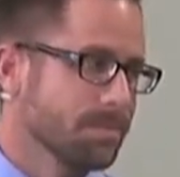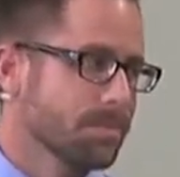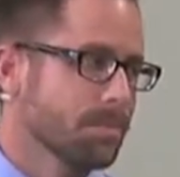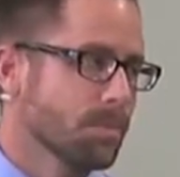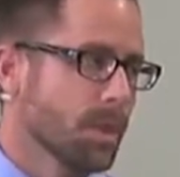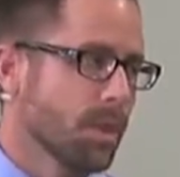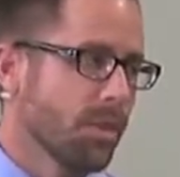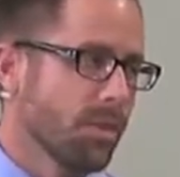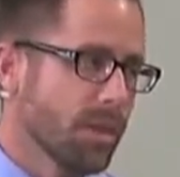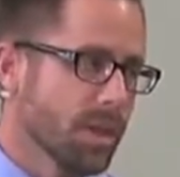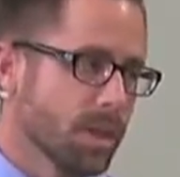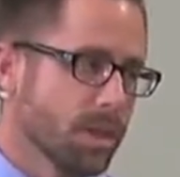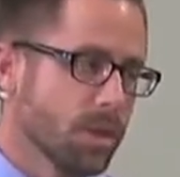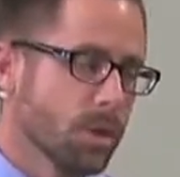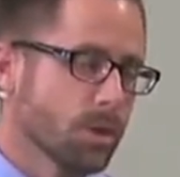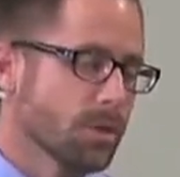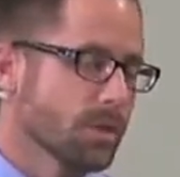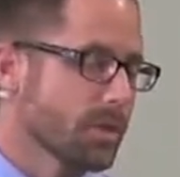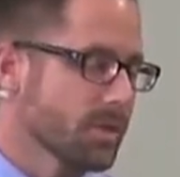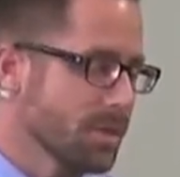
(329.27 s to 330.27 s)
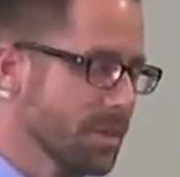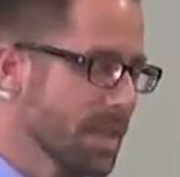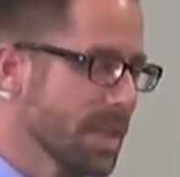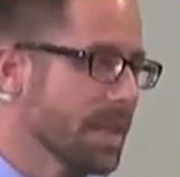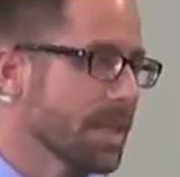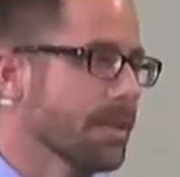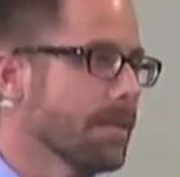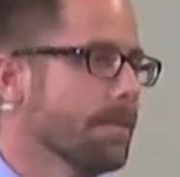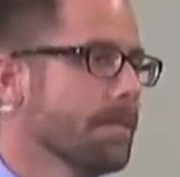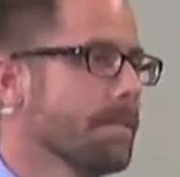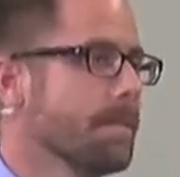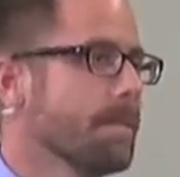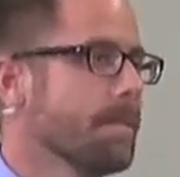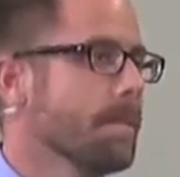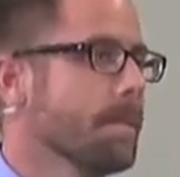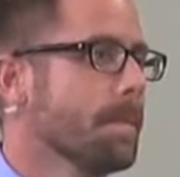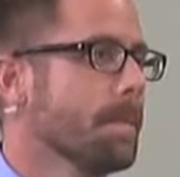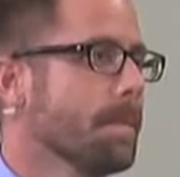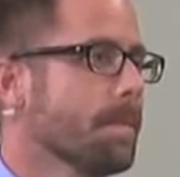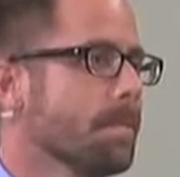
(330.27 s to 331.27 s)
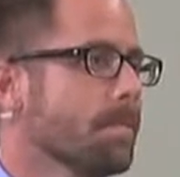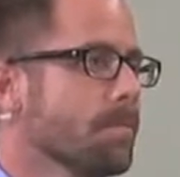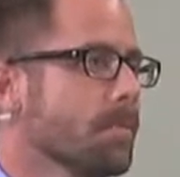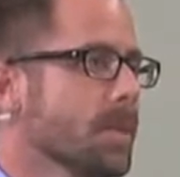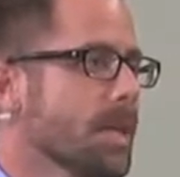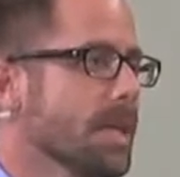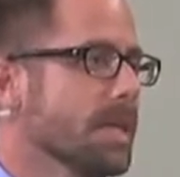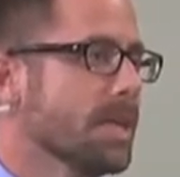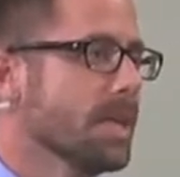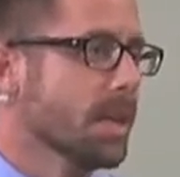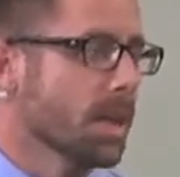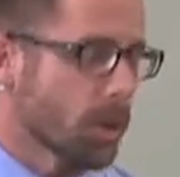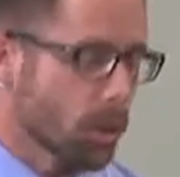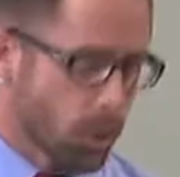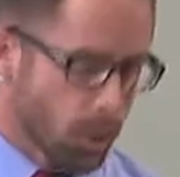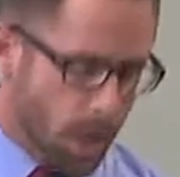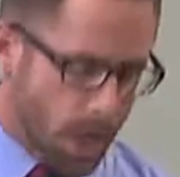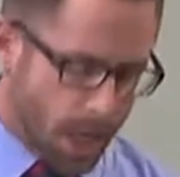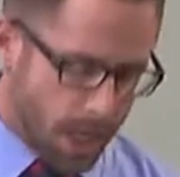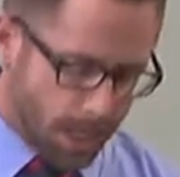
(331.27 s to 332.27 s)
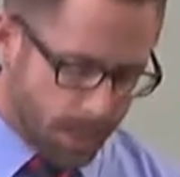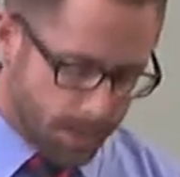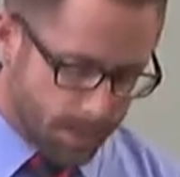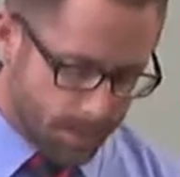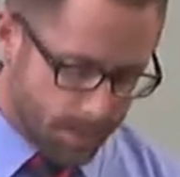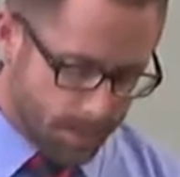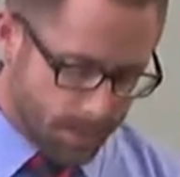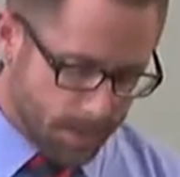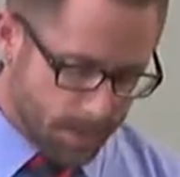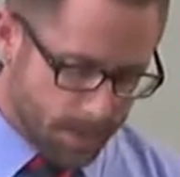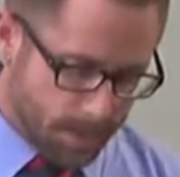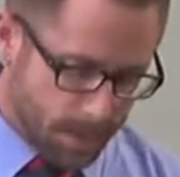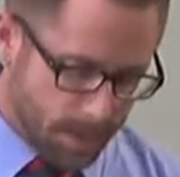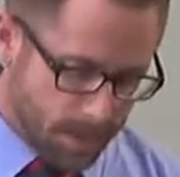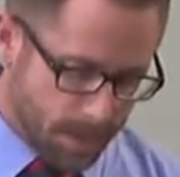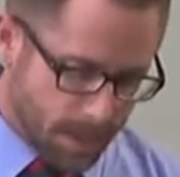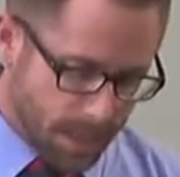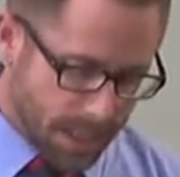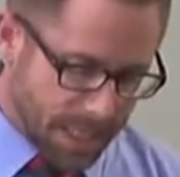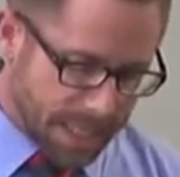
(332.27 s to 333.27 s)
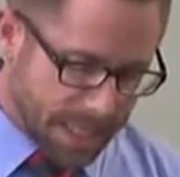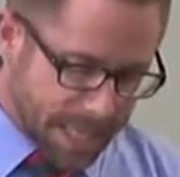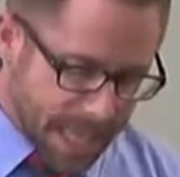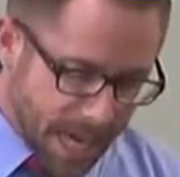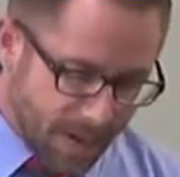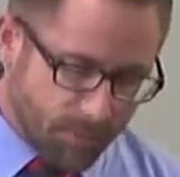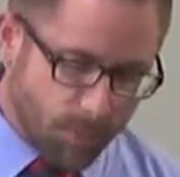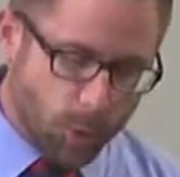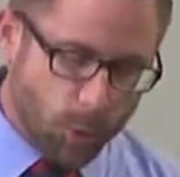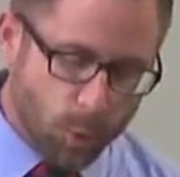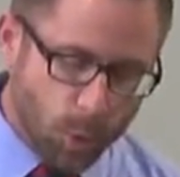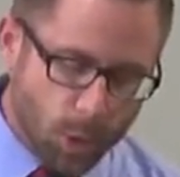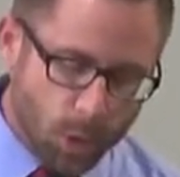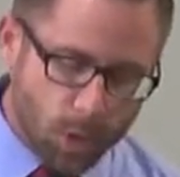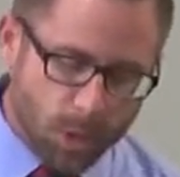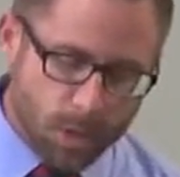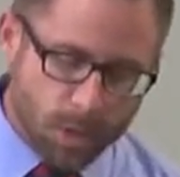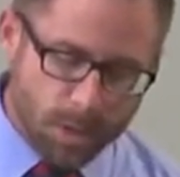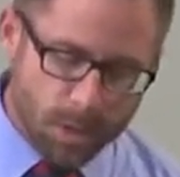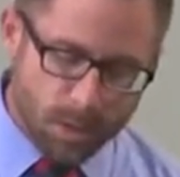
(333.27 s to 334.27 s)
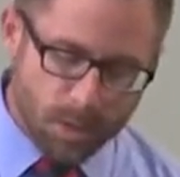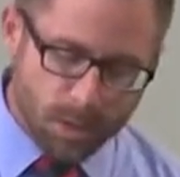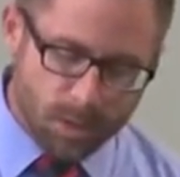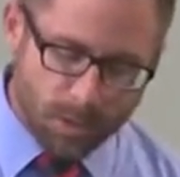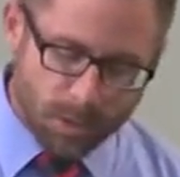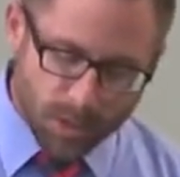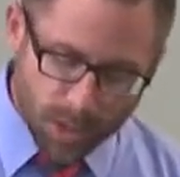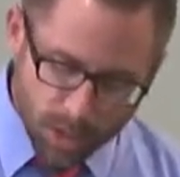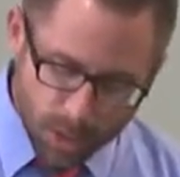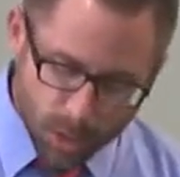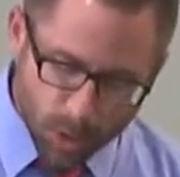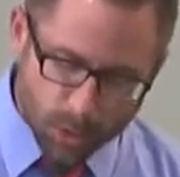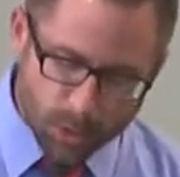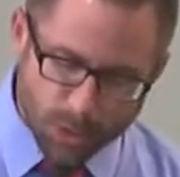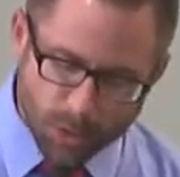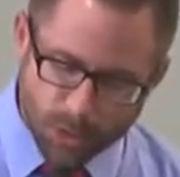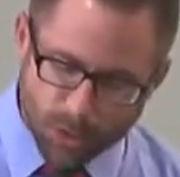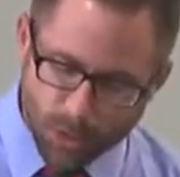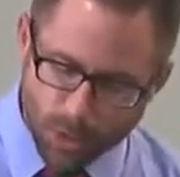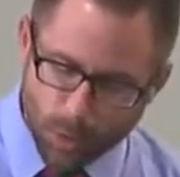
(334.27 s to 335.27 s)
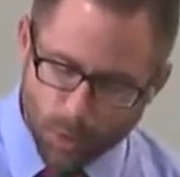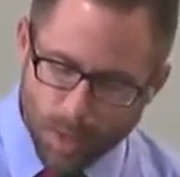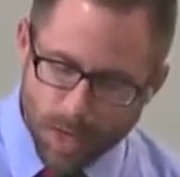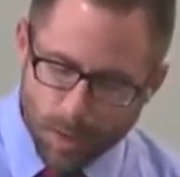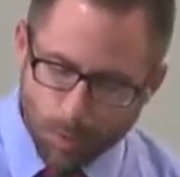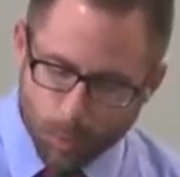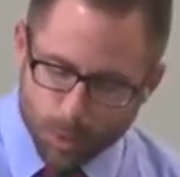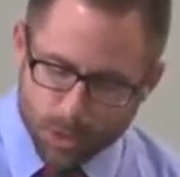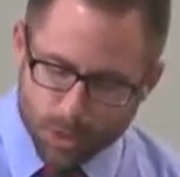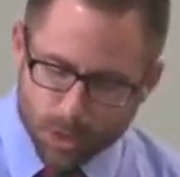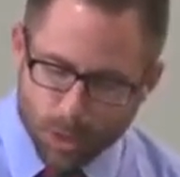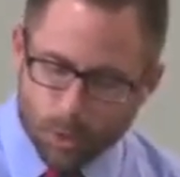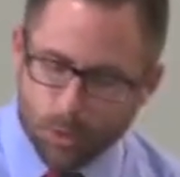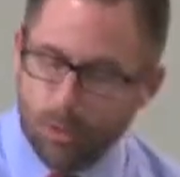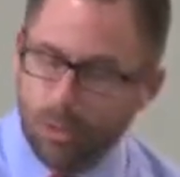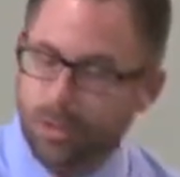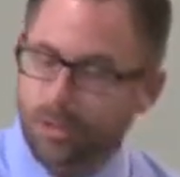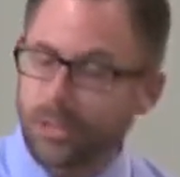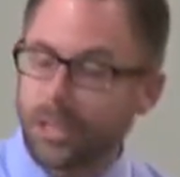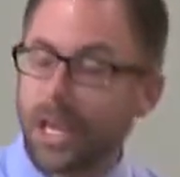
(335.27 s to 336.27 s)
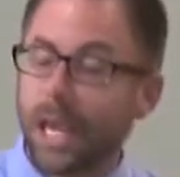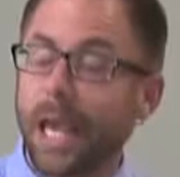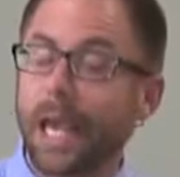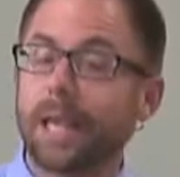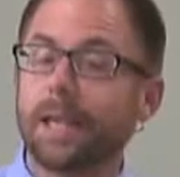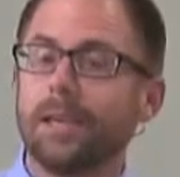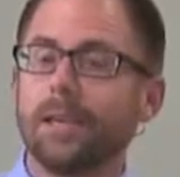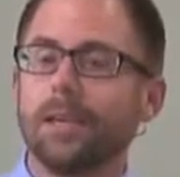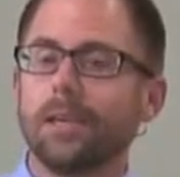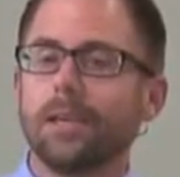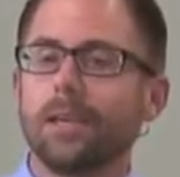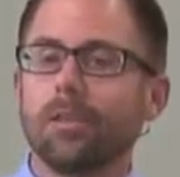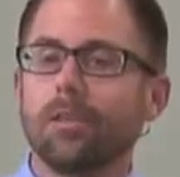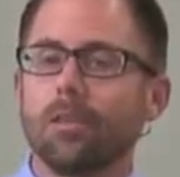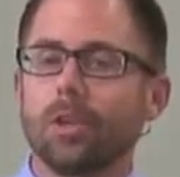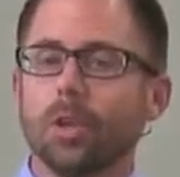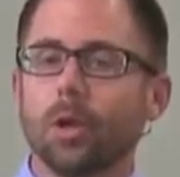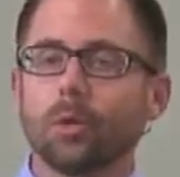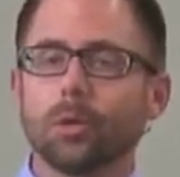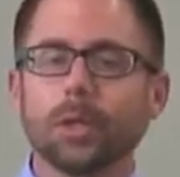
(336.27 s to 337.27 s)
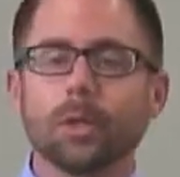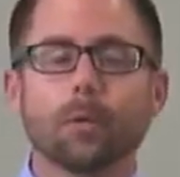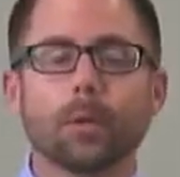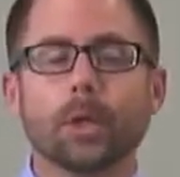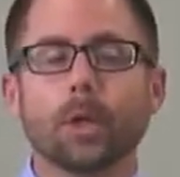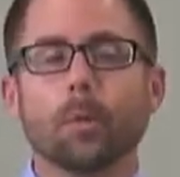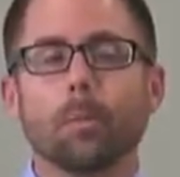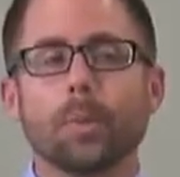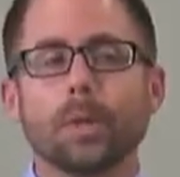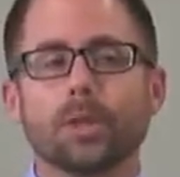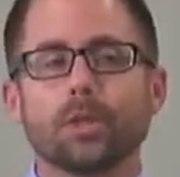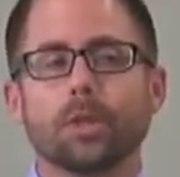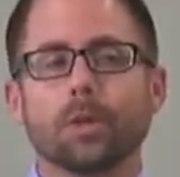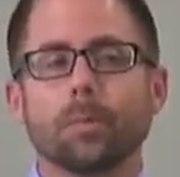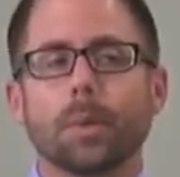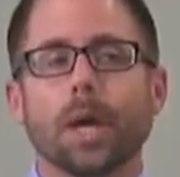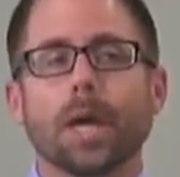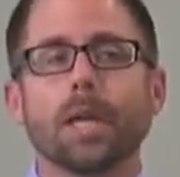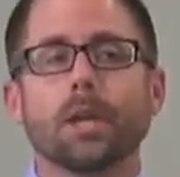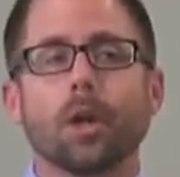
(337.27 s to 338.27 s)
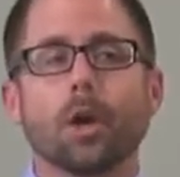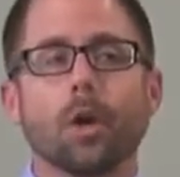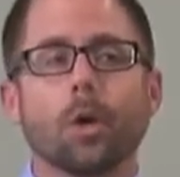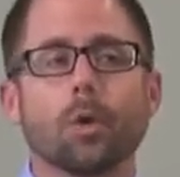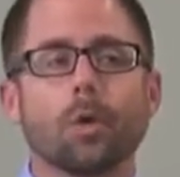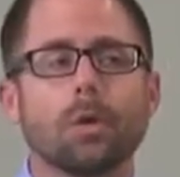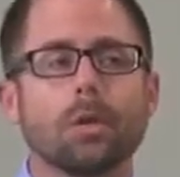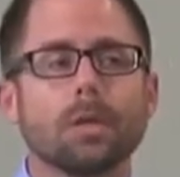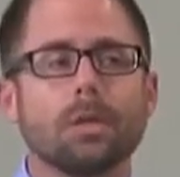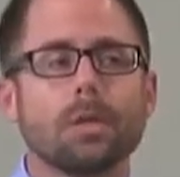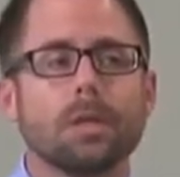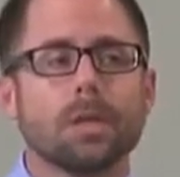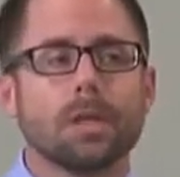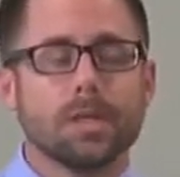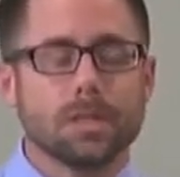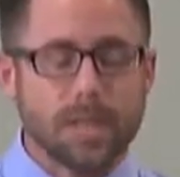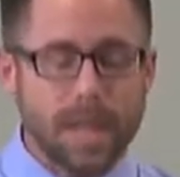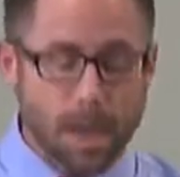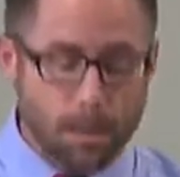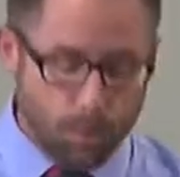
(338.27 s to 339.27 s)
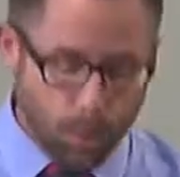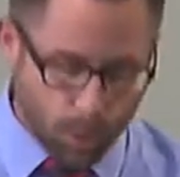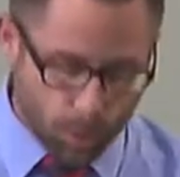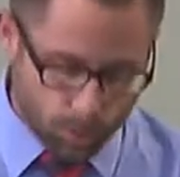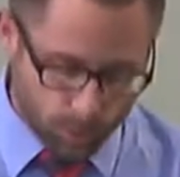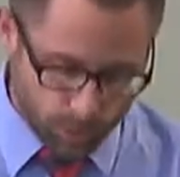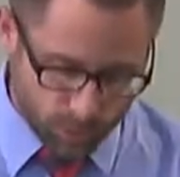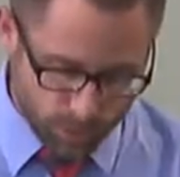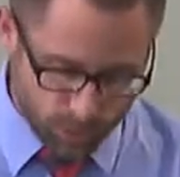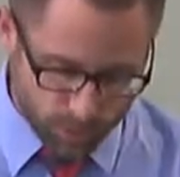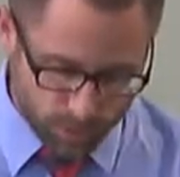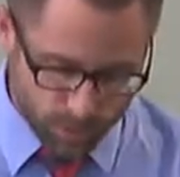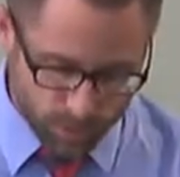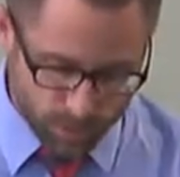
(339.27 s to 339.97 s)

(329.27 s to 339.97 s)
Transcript: But Theodosius did it. He did it crying. And afterward, Theodosius the Great was known to say, "The only real bishop I know is Ambrose."